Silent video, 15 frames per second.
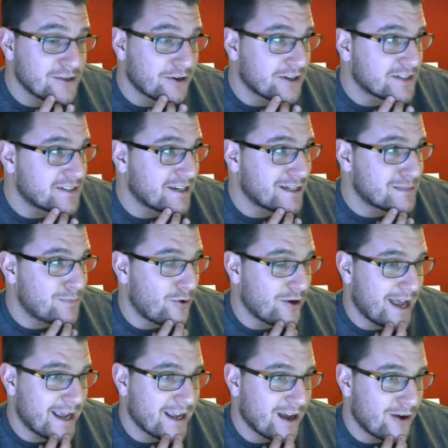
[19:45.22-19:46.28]
he's on a
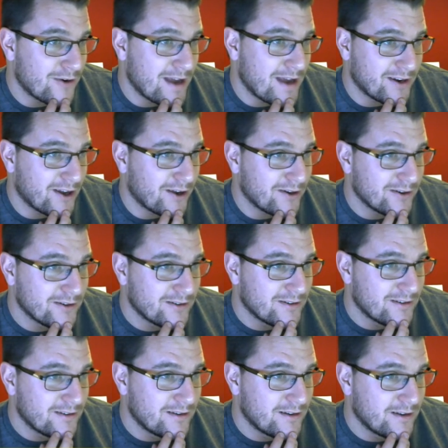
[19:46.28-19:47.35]
6.8, I'll never know.
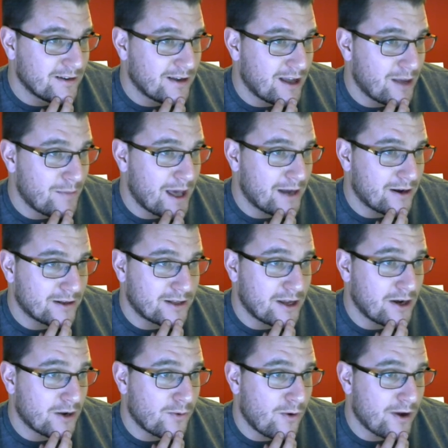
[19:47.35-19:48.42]
I'm mad. I
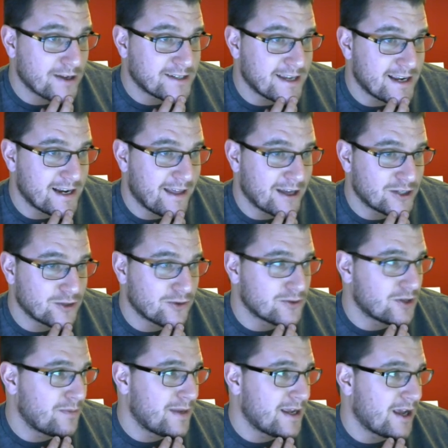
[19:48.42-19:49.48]
don't know why he's taking it that short
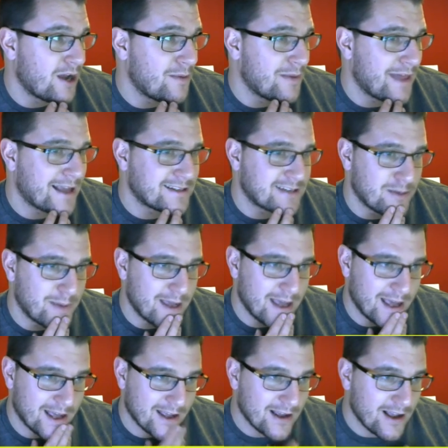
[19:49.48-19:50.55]
to Hormigo, but that's going to be
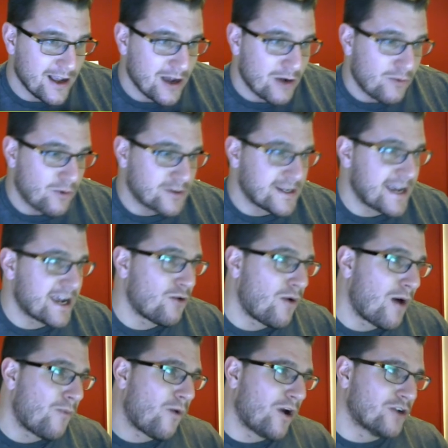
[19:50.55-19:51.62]
it. We'll take a
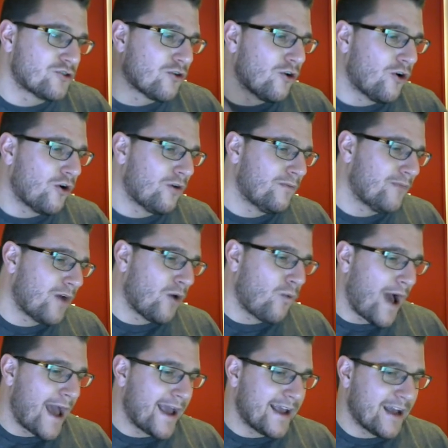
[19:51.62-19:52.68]
1 1 draw
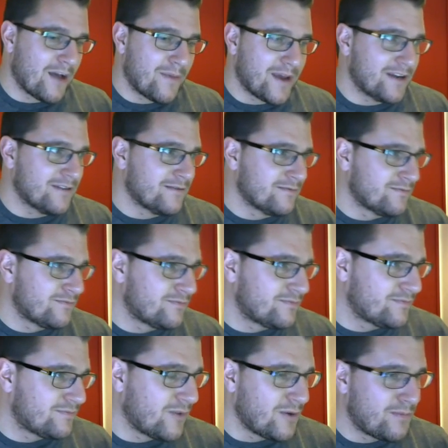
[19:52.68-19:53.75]
away. I mean,
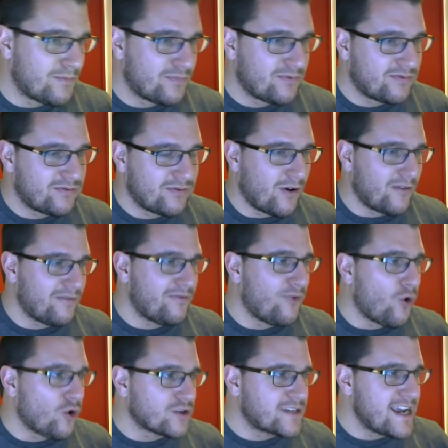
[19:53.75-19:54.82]
we've oh,
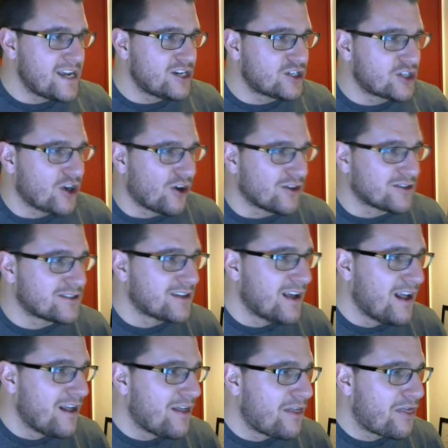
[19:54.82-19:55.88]
14 shots
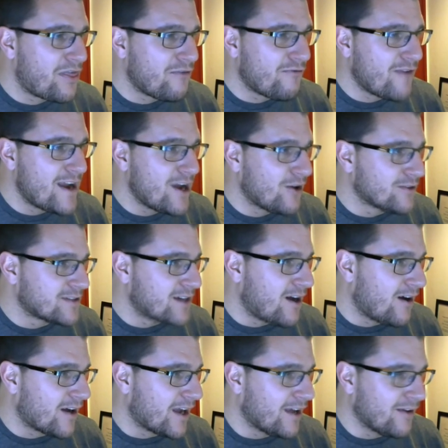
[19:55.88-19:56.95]
three on
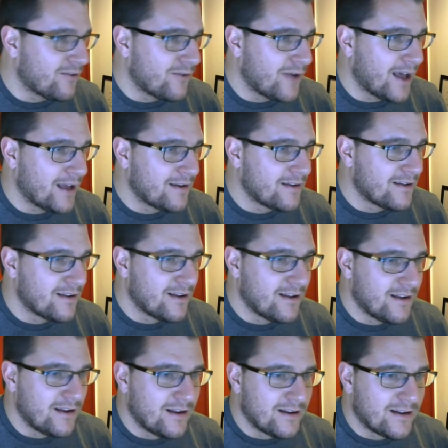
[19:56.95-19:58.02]
target we had.
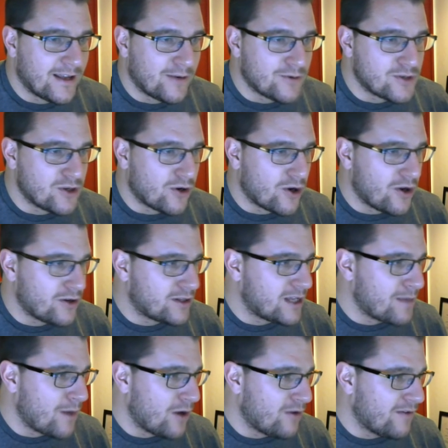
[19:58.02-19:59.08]
That was not good.
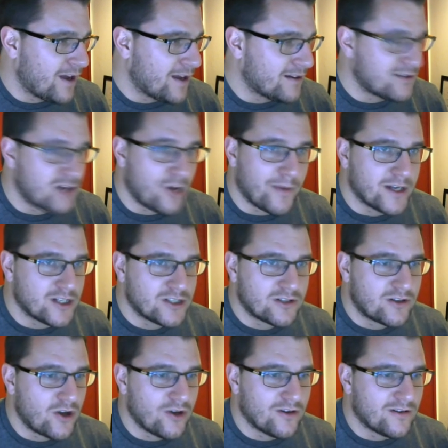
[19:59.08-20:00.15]
Demotivated, Tomic.
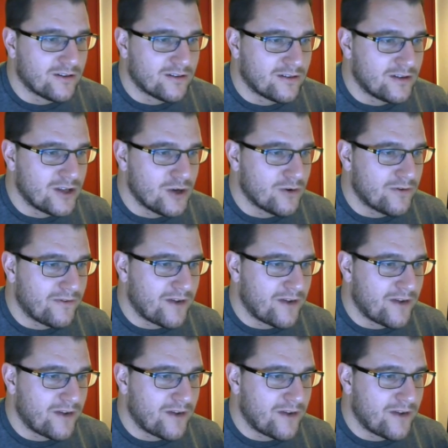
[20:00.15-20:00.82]
Good. You were